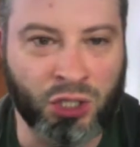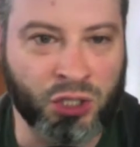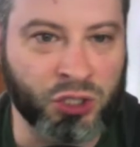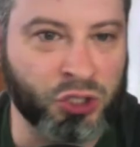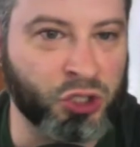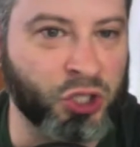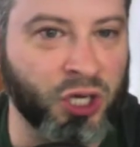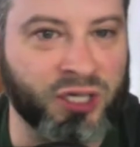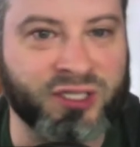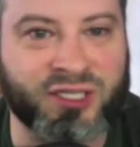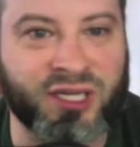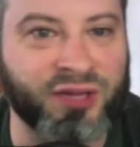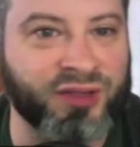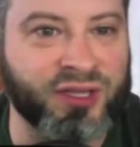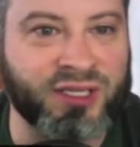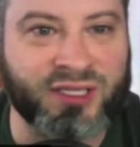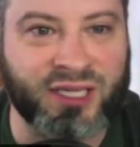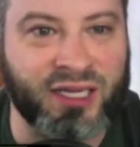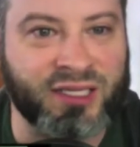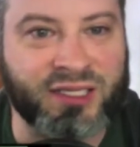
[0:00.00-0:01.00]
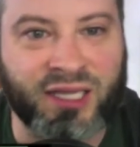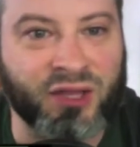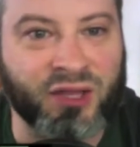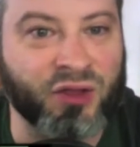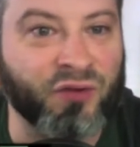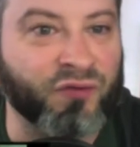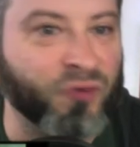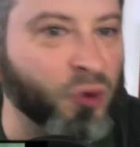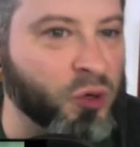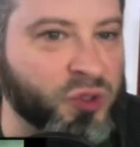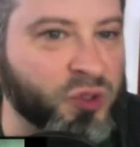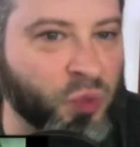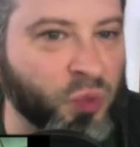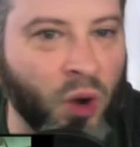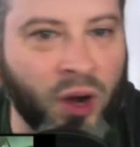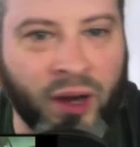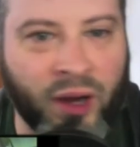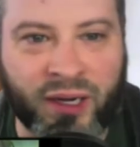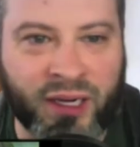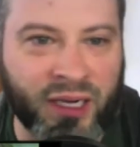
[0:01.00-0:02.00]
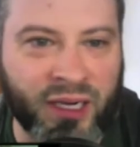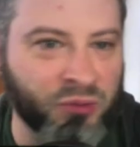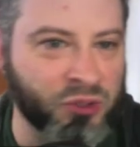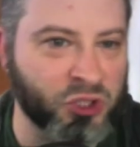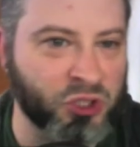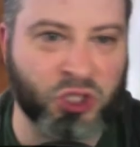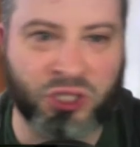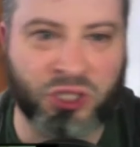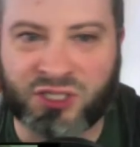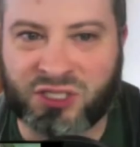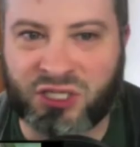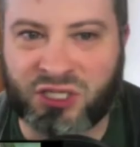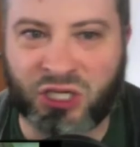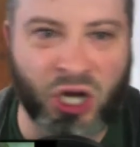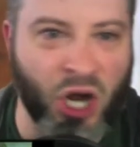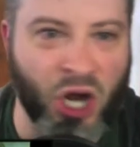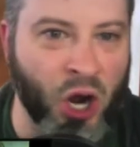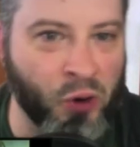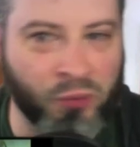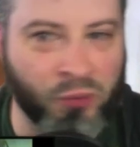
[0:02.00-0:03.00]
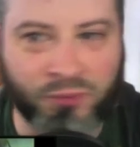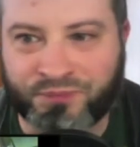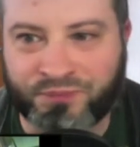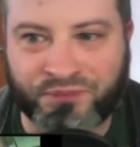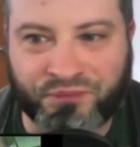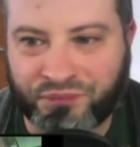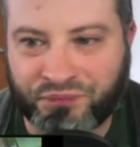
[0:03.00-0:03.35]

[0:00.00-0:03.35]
just in the sense, like, the first one, it was just, you know,